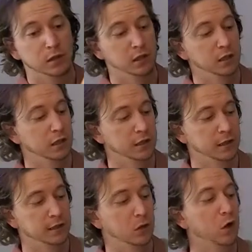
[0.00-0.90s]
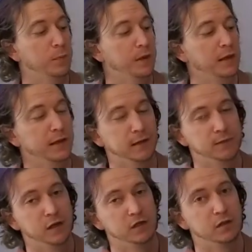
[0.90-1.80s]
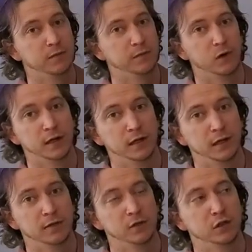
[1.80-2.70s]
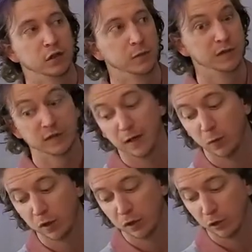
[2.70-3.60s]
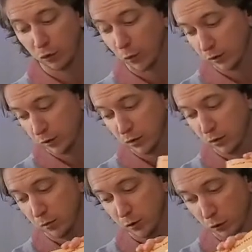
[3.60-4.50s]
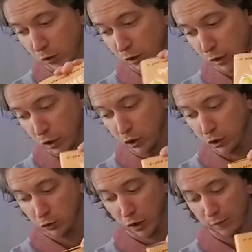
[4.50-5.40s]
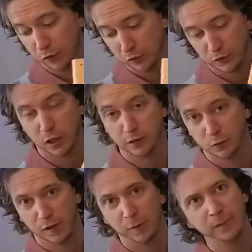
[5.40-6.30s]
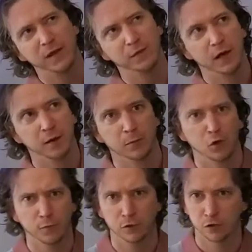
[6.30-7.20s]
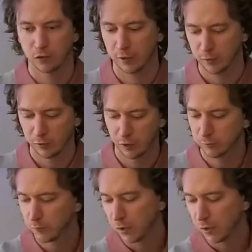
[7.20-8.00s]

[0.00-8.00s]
And I hope that I can finish it before I can give it to her, because I want to know what's between the two covers as well. If not, hopefully she'll let me read it.